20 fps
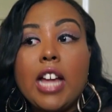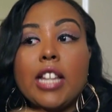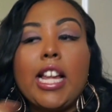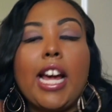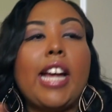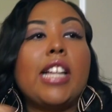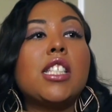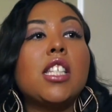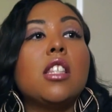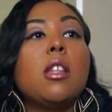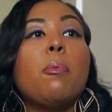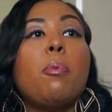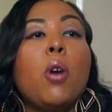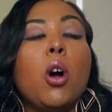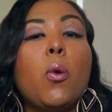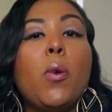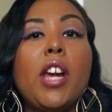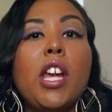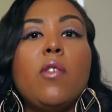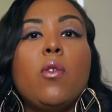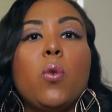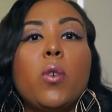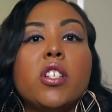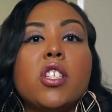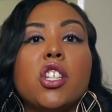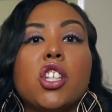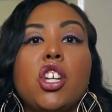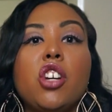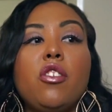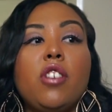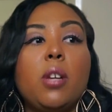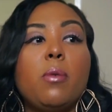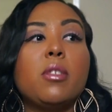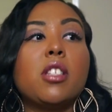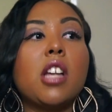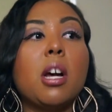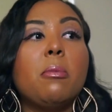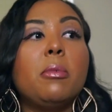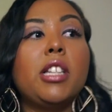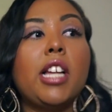Like, to the point where even when security
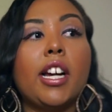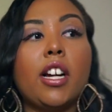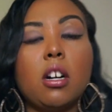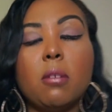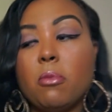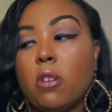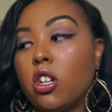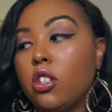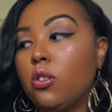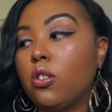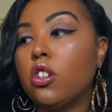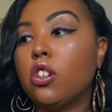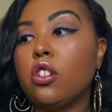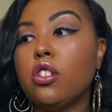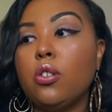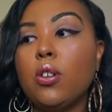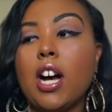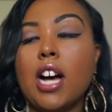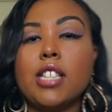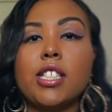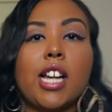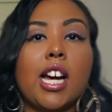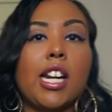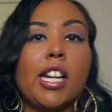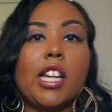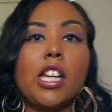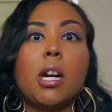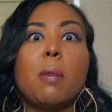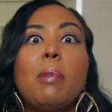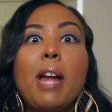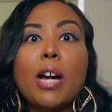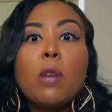was coming, like, come on, you guys gotta get up.